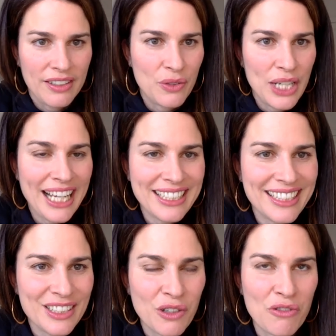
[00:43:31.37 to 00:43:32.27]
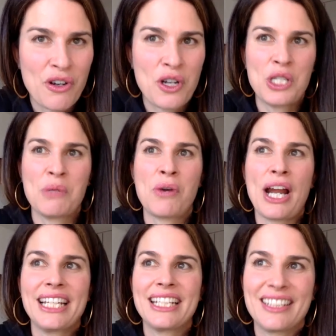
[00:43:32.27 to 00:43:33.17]
relaxing sophrology
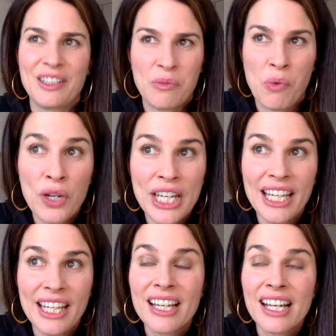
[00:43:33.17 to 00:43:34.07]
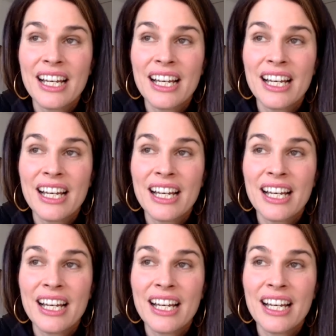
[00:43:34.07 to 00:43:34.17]
practice in the morning.